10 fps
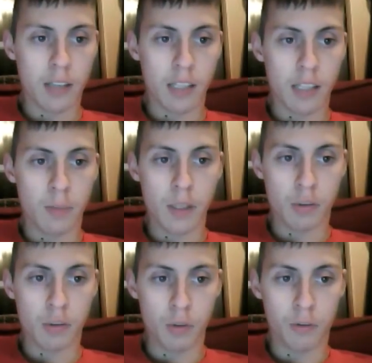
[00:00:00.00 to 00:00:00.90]
that's been
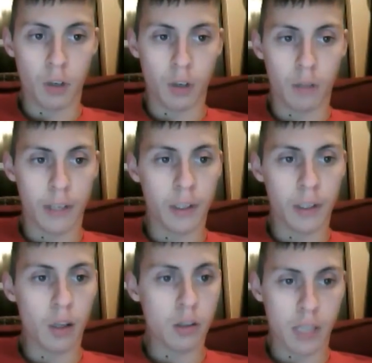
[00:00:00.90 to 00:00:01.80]
true for a very
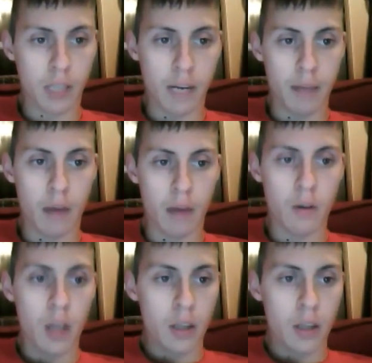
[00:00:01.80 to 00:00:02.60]
long time now.